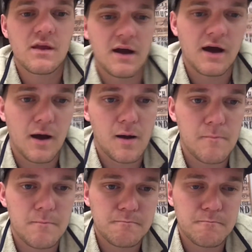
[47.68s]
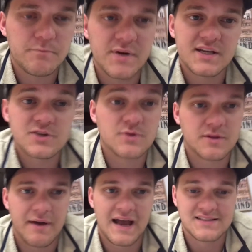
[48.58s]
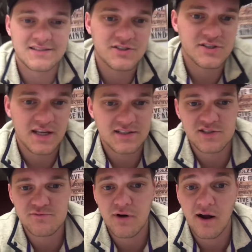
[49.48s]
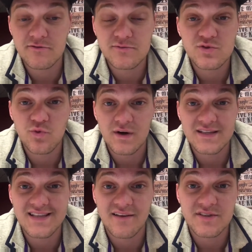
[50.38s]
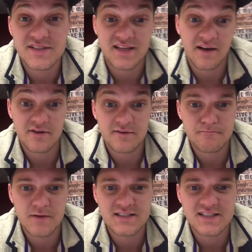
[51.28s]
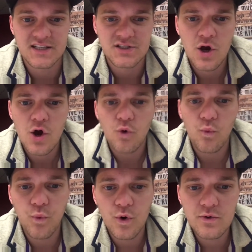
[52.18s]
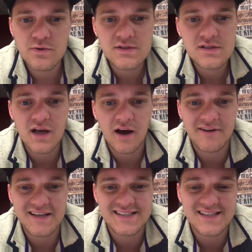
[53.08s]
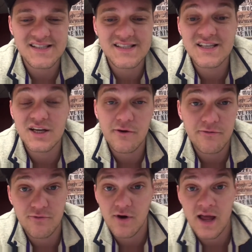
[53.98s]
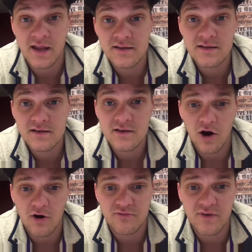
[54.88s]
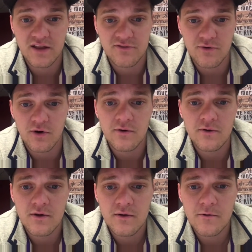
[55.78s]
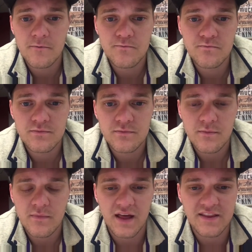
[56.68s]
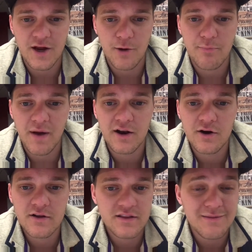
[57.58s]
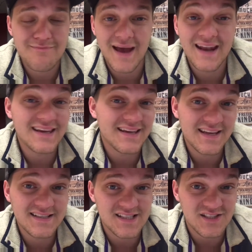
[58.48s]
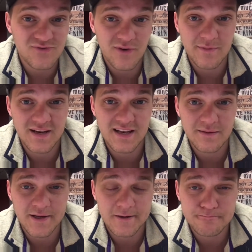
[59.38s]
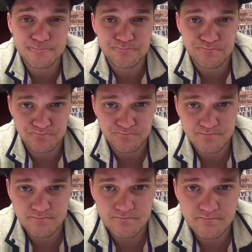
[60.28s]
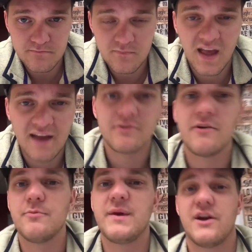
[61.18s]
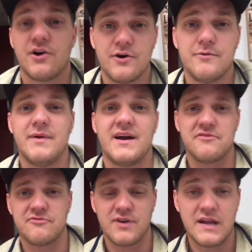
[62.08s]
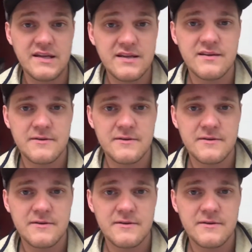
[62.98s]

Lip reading: But here's what the passage says. It's Proverbs 27:7. It says, "Wounds of a sincere friend are faithful, and they are better than many kisses from an enemy." Have you ever been hurt by a friend?